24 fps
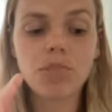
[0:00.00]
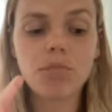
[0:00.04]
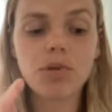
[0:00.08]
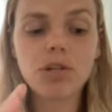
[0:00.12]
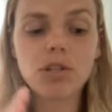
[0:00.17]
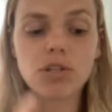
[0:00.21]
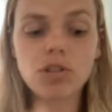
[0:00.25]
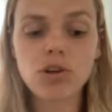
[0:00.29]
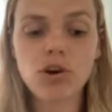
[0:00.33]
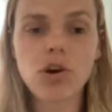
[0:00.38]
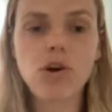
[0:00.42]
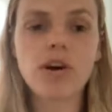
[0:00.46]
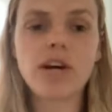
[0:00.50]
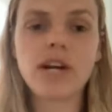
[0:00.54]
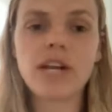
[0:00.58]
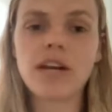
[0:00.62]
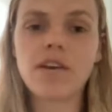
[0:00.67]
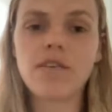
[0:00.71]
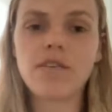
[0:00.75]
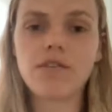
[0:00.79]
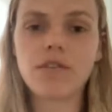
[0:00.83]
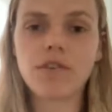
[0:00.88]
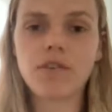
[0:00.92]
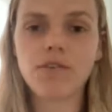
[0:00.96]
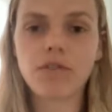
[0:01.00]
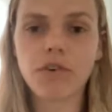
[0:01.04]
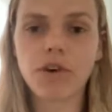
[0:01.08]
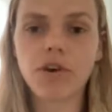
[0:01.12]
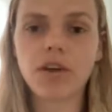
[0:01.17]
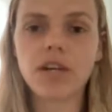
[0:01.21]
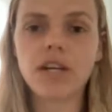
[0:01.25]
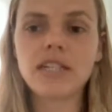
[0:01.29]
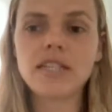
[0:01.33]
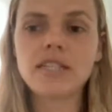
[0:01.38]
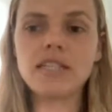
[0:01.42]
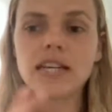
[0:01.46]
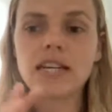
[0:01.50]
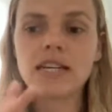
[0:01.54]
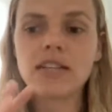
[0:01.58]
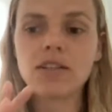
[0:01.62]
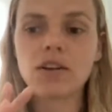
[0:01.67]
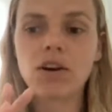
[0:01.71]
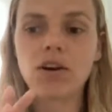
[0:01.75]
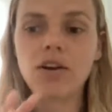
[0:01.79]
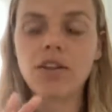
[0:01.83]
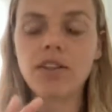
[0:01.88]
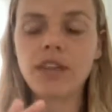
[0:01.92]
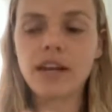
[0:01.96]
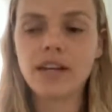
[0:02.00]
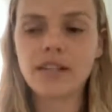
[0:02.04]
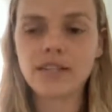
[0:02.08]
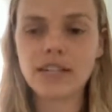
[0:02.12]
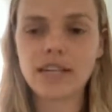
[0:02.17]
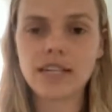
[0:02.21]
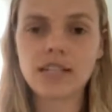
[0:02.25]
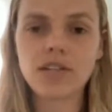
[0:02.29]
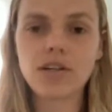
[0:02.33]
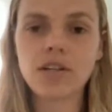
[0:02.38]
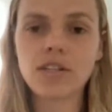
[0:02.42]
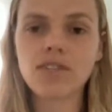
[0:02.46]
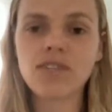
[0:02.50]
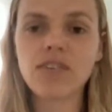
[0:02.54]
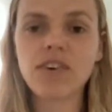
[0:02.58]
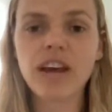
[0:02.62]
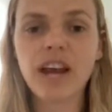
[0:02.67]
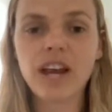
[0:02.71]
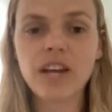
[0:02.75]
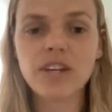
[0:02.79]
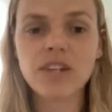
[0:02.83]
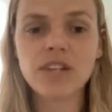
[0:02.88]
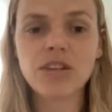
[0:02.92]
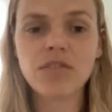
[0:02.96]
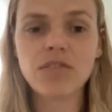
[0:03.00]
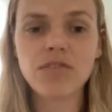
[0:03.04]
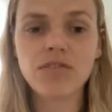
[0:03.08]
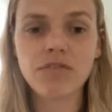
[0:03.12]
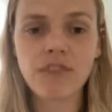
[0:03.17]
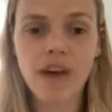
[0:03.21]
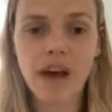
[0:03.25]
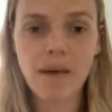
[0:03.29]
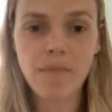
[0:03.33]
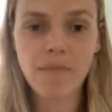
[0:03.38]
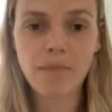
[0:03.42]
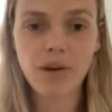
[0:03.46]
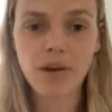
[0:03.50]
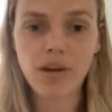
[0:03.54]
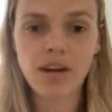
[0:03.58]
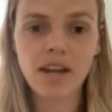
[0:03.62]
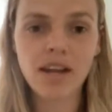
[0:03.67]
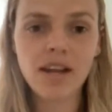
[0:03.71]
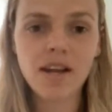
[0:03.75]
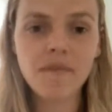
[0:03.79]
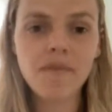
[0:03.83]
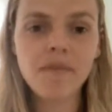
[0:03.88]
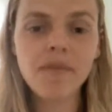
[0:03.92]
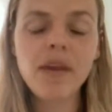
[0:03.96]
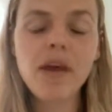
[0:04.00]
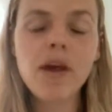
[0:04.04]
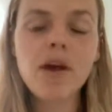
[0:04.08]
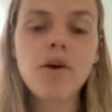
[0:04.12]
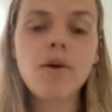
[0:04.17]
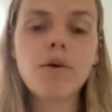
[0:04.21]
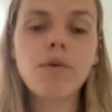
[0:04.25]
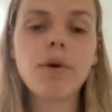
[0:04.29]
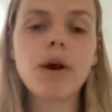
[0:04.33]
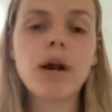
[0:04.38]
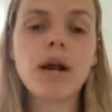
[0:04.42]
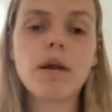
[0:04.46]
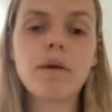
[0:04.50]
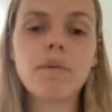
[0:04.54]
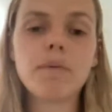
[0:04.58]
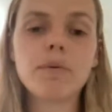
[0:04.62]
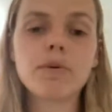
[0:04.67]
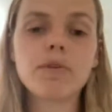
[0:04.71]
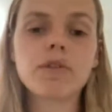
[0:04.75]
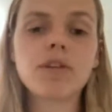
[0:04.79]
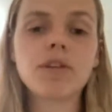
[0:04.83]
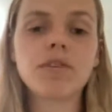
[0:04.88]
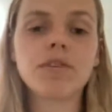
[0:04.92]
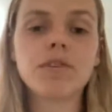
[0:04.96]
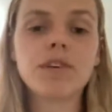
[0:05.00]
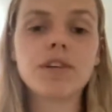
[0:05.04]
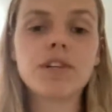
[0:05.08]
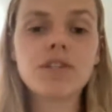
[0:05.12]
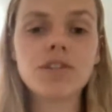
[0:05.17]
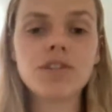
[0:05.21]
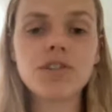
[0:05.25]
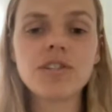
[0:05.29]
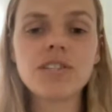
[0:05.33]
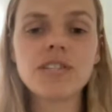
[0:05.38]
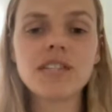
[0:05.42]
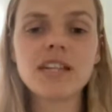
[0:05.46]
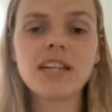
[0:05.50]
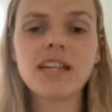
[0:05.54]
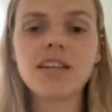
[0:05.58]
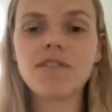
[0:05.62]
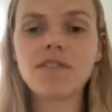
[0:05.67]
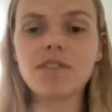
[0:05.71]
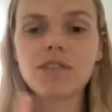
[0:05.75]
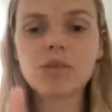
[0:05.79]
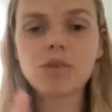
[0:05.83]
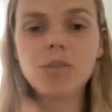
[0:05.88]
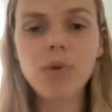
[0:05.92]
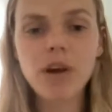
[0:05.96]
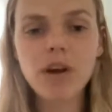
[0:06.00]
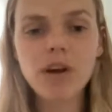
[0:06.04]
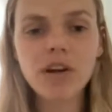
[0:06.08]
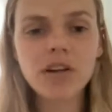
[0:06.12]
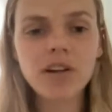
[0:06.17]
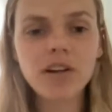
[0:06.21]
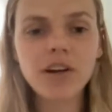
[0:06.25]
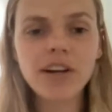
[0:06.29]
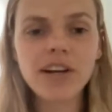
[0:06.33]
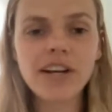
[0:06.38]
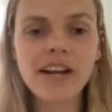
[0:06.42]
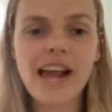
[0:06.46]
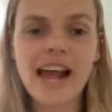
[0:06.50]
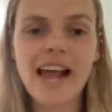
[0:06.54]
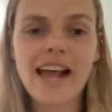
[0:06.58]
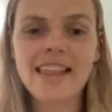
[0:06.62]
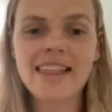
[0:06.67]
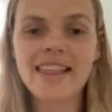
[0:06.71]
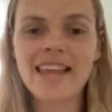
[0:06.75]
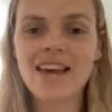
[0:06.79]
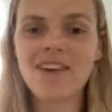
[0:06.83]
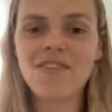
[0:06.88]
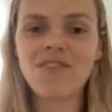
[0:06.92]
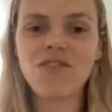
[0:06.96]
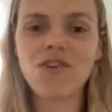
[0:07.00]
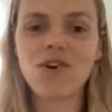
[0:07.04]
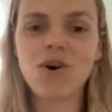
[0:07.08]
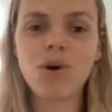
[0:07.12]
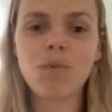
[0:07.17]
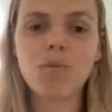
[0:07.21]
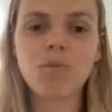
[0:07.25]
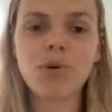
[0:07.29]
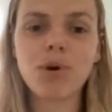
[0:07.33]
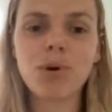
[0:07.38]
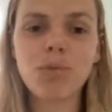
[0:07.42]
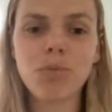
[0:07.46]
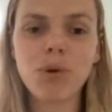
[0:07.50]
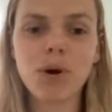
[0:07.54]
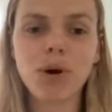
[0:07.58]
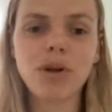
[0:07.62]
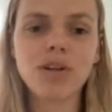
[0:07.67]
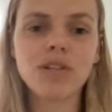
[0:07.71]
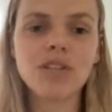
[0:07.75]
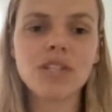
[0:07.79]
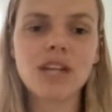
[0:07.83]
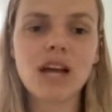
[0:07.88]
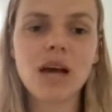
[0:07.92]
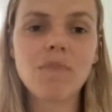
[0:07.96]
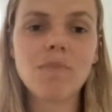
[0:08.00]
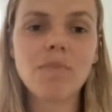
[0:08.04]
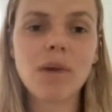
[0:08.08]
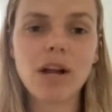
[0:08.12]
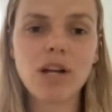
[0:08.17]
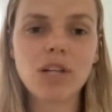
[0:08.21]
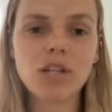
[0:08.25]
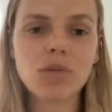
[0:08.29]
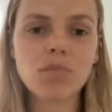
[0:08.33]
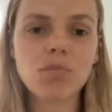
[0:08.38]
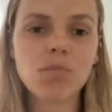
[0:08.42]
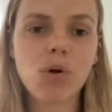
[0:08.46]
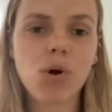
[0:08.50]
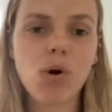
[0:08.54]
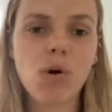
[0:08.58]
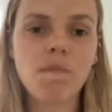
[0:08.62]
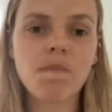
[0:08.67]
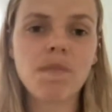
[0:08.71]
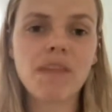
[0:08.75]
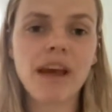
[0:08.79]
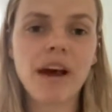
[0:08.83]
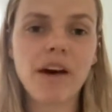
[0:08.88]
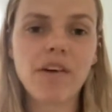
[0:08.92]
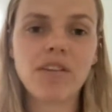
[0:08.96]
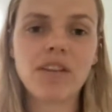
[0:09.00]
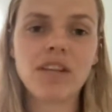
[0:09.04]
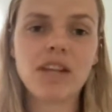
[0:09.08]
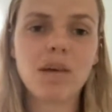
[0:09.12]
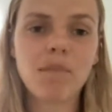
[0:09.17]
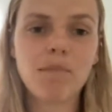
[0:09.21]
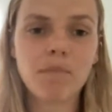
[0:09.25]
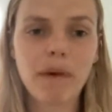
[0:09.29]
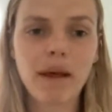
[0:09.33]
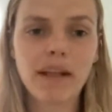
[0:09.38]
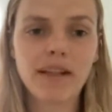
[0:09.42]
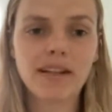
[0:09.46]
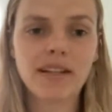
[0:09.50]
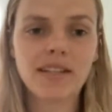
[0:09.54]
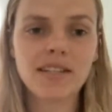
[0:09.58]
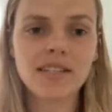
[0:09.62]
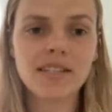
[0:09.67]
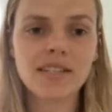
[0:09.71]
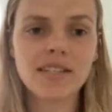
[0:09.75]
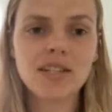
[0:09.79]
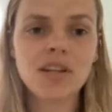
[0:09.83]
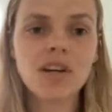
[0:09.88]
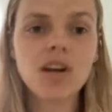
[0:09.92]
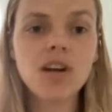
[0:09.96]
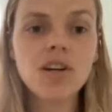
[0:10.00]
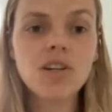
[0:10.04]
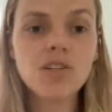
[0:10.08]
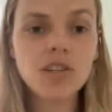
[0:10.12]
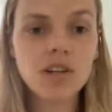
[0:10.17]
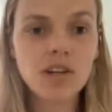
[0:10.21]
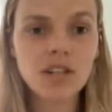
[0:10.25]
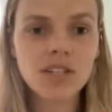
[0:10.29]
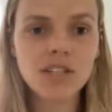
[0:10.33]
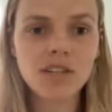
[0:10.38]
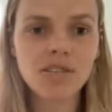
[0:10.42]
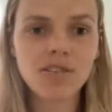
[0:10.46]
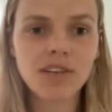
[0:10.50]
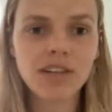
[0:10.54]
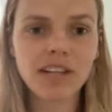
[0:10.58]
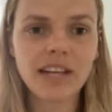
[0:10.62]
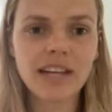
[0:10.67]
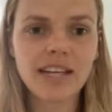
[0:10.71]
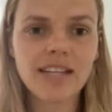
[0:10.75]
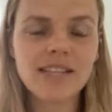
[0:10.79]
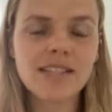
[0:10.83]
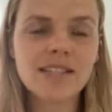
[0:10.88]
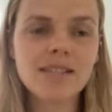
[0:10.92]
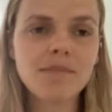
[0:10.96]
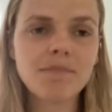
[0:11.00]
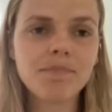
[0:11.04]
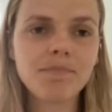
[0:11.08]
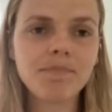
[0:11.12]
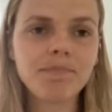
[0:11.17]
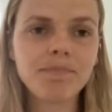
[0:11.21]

majority of the focus is on that detoxification and fat burning, we're able to reduce the liver's workload and therefore promote a much more healthy and balanced toxin release.